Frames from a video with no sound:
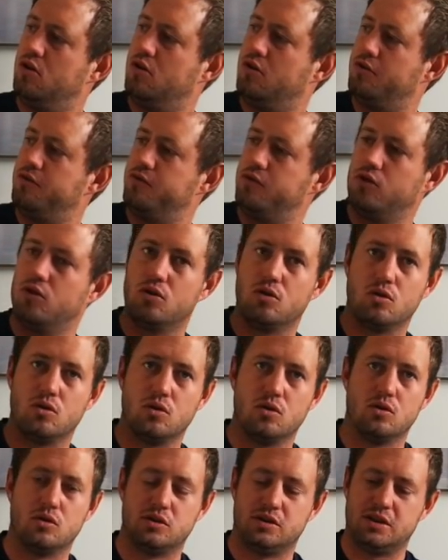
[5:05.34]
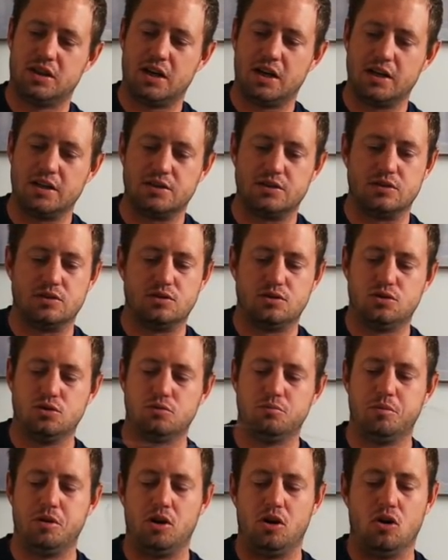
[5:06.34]
of your trays
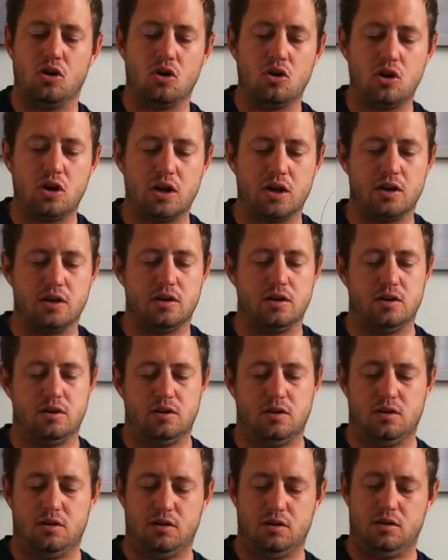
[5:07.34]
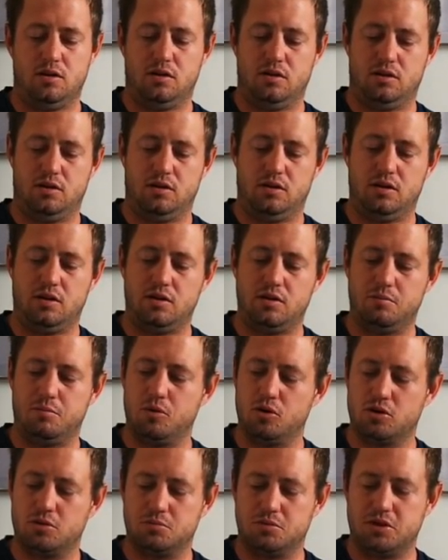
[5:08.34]
should be longer than the
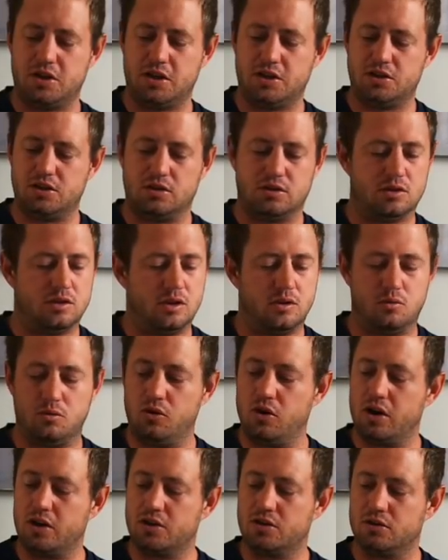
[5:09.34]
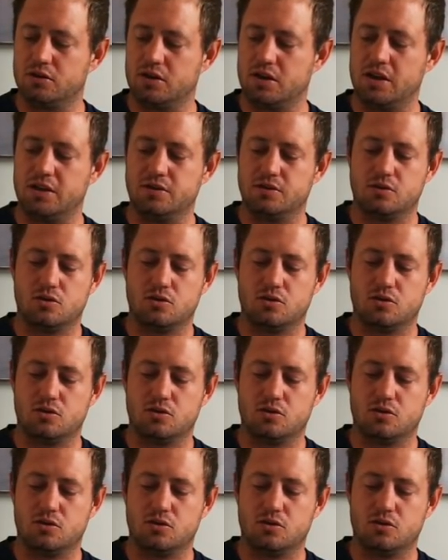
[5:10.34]
bottom section, than the actual trays.